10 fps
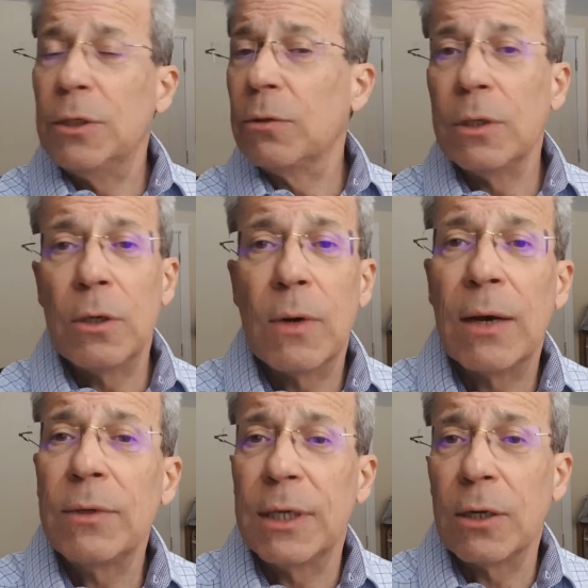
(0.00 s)
you can go
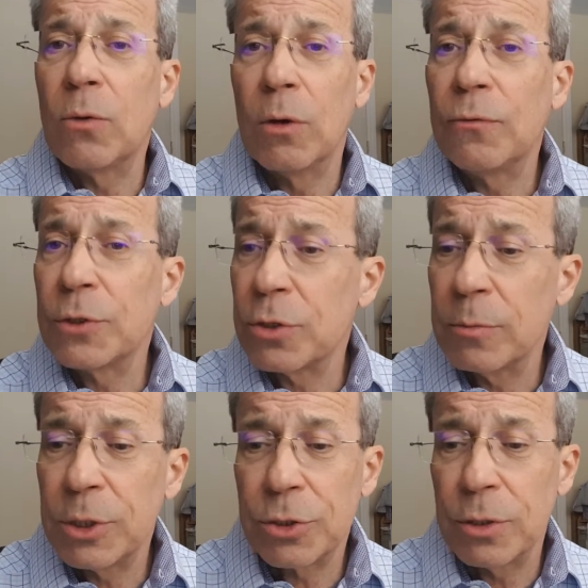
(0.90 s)
out and get a quote for
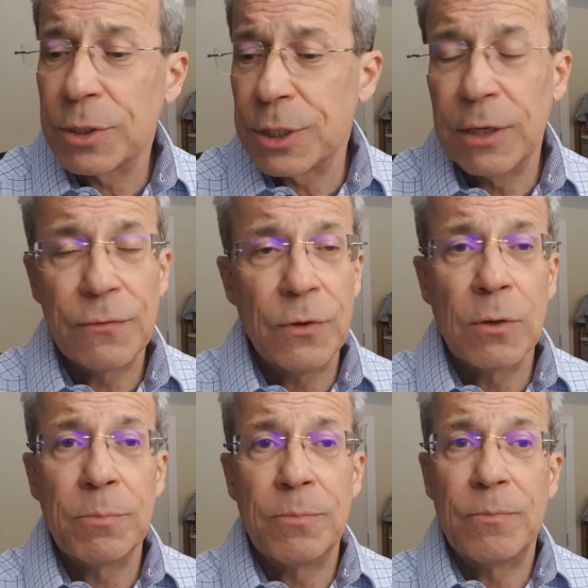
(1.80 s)
term insurance. And if
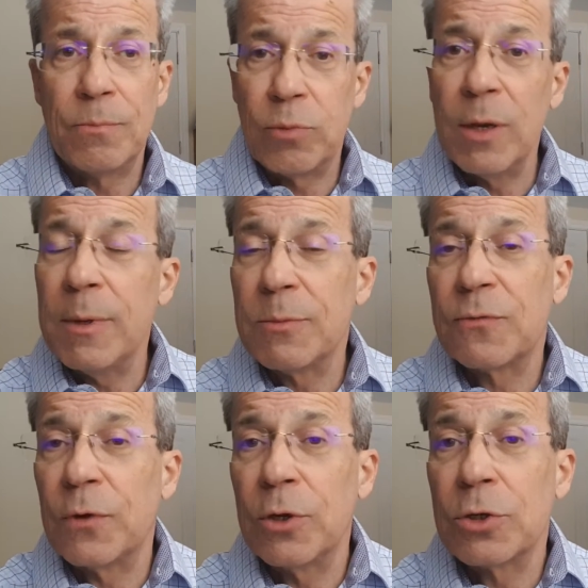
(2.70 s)
your premiums
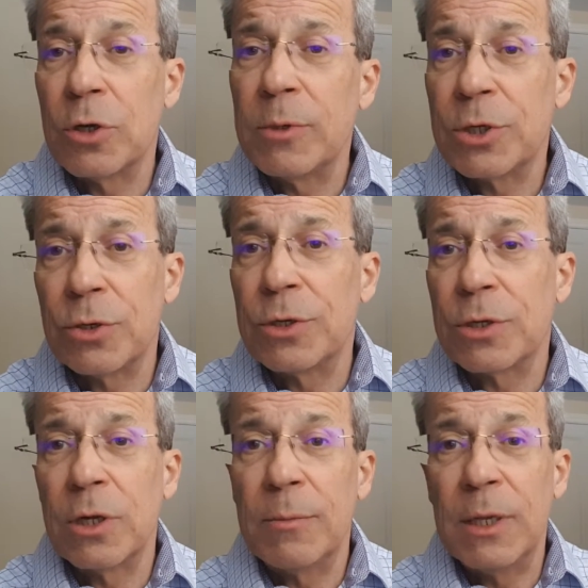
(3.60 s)
for your term
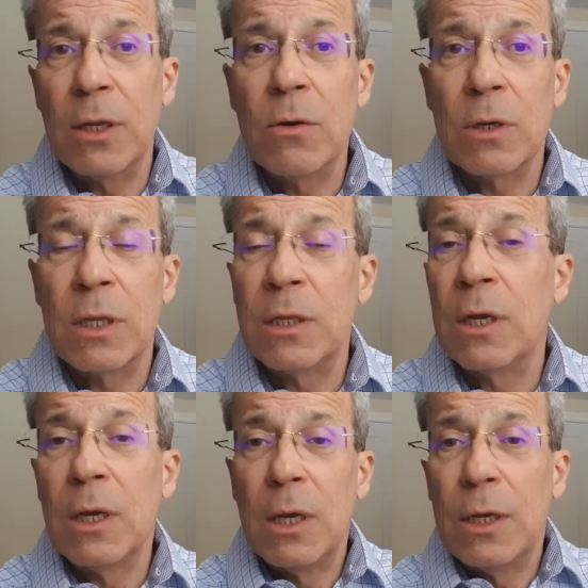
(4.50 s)
insurance are going to be lower than
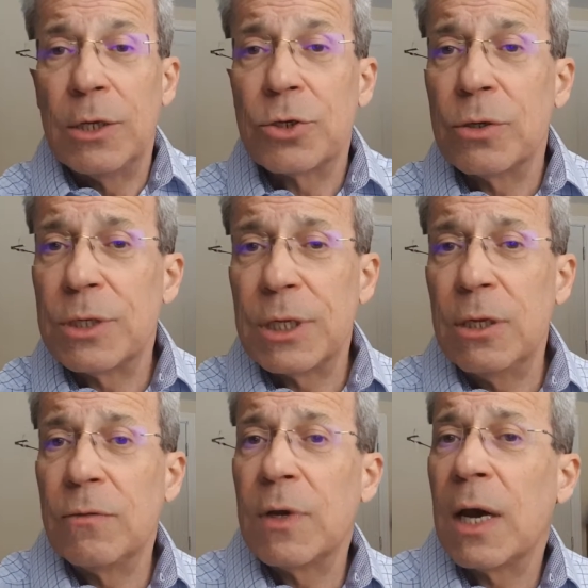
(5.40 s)
the insurance that
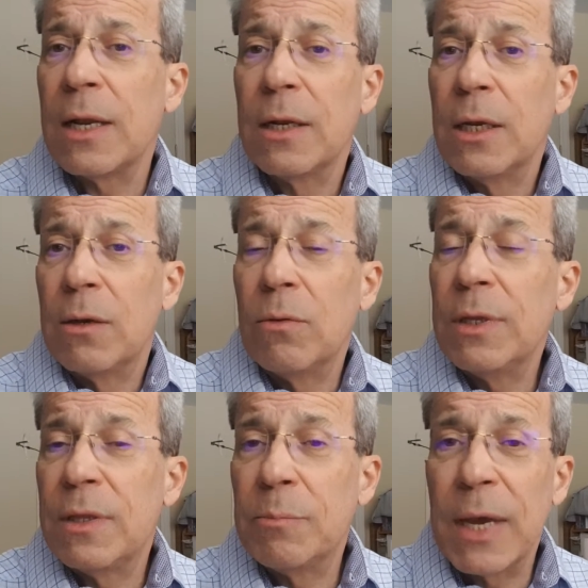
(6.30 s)
you've got
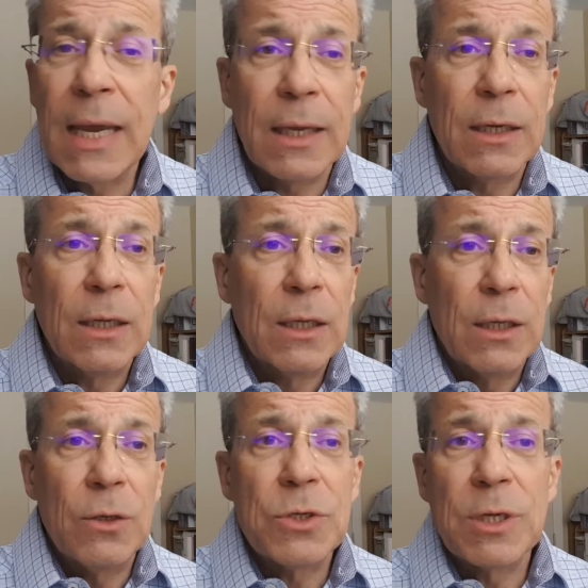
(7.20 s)
with the bank,
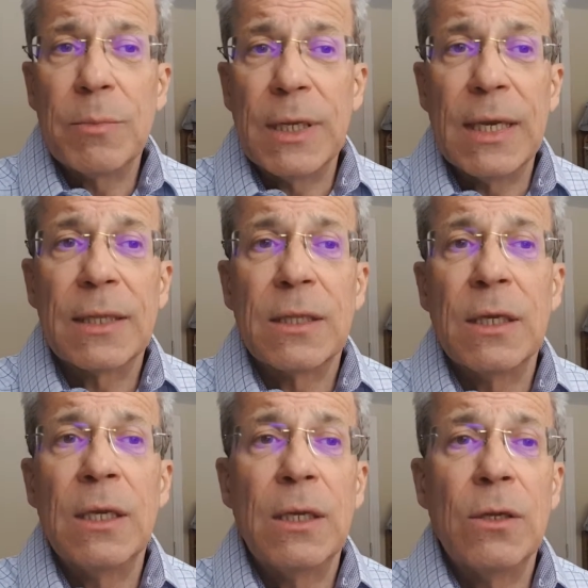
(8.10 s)
you simply get
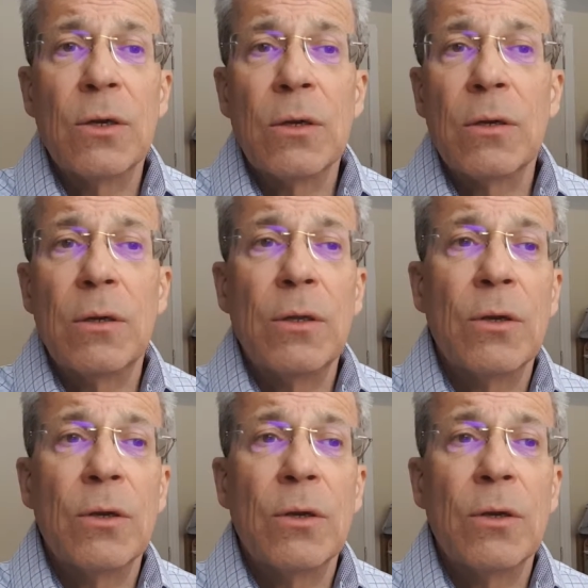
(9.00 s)
your